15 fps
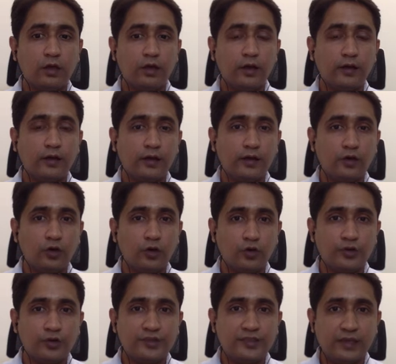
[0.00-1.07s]
it
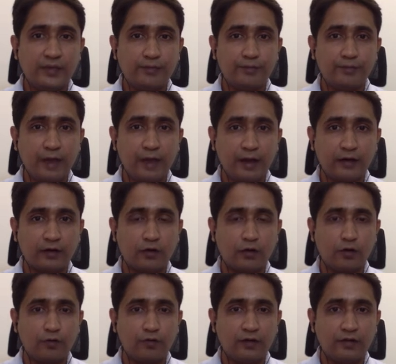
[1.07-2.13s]
ignores the impact
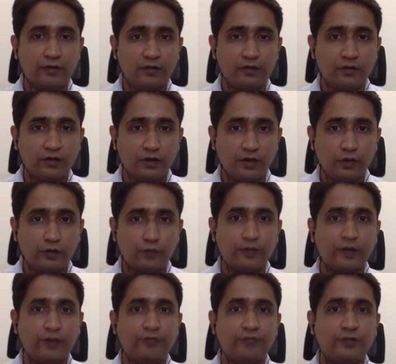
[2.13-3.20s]
of level 3 to
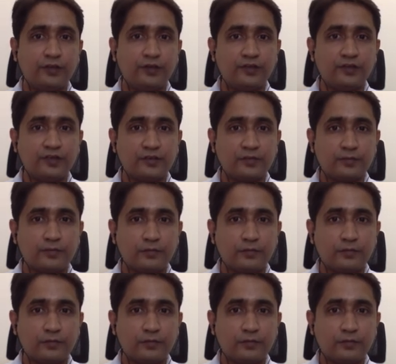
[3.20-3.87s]
5 trends